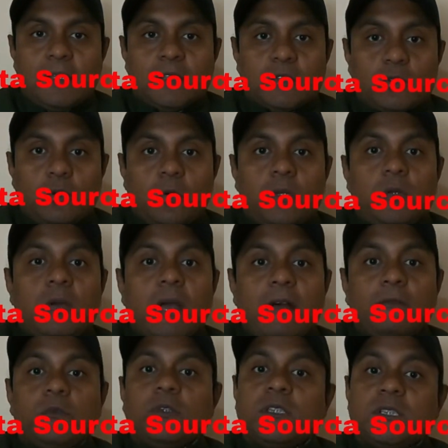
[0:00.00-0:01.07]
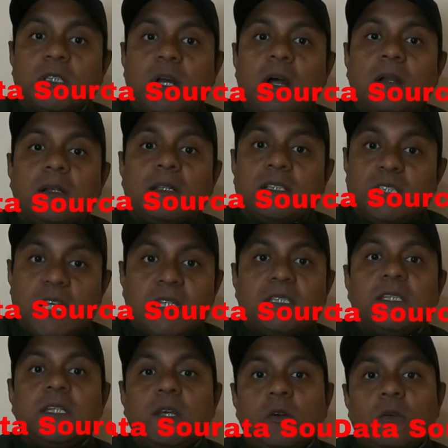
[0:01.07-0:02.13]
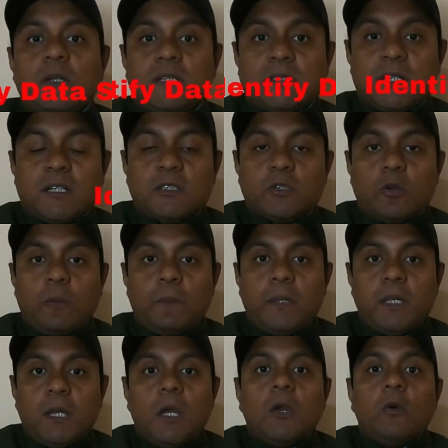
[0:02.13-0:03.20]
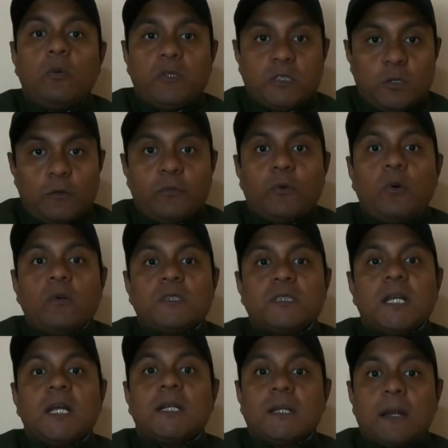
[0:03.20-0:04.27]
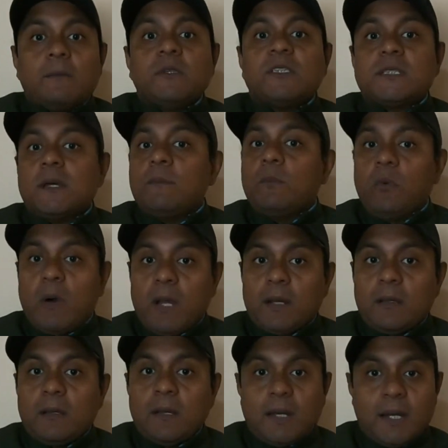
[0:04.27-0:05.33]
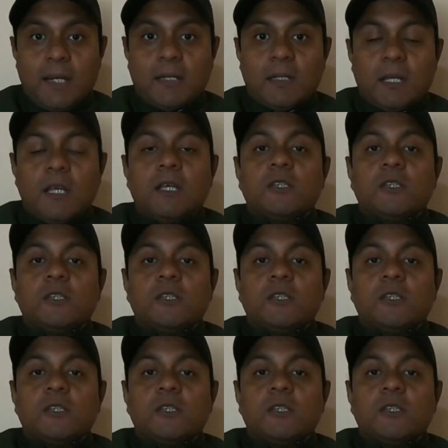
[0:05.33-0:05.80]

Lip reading: So you have to start changing your research topic, which is of course a troublesome work, correct?